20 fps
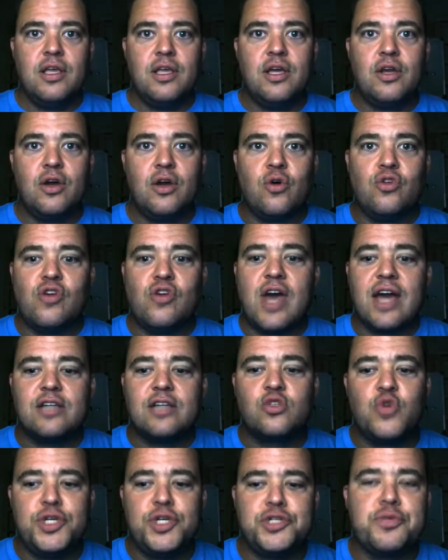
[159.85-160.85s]
You know, you got
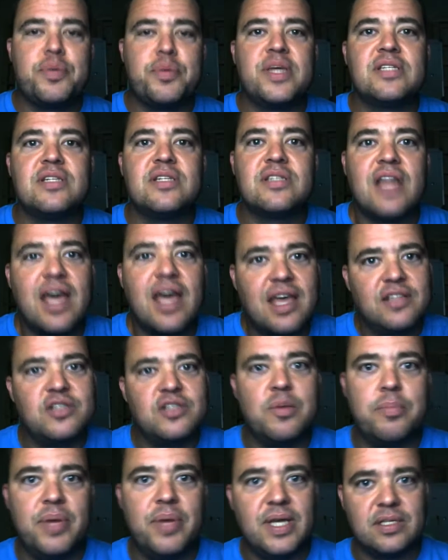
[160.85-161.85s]
to treat your business like it's
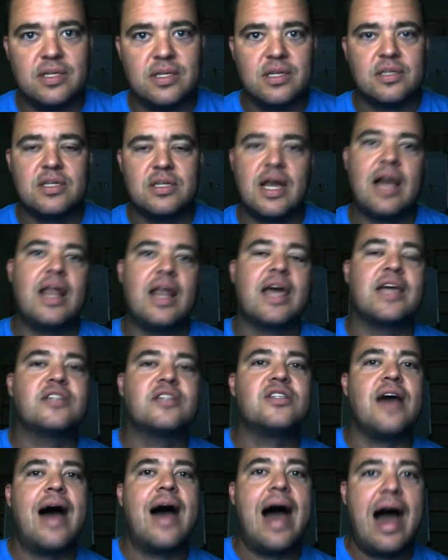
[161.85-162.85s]
a business, not like
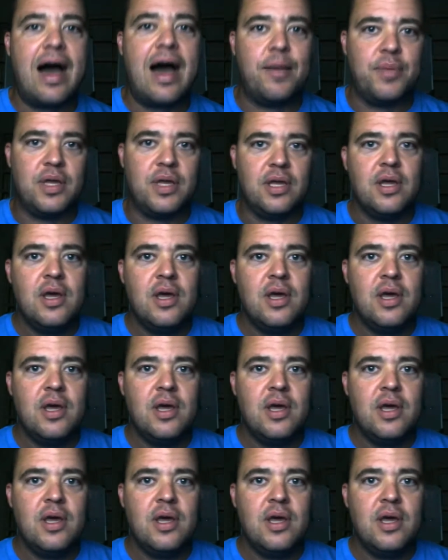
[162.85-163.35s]
it's a hobby.